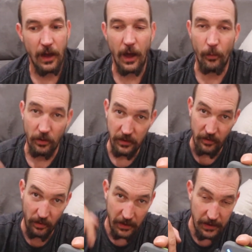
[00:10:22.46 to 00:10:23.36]
I will leave
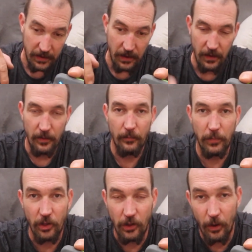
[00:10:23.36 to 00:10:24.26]
a link
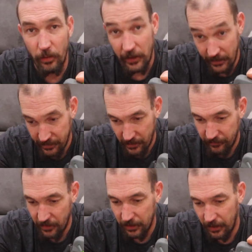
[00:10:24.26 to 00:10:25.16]
below that is an
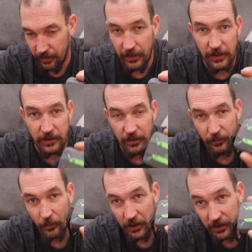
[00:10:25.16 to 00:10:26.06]
affiliate link
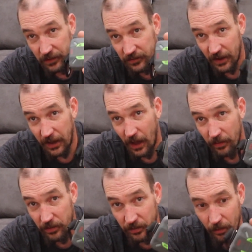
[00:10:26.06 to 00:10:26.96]
where you can check
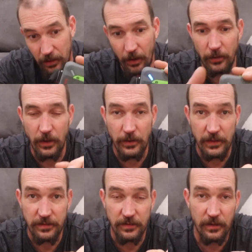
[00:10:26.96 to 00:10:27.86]
out the ZOLEO
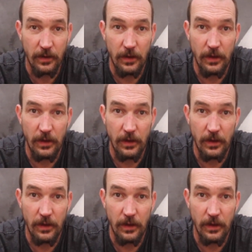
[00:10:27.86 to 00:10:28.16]
units.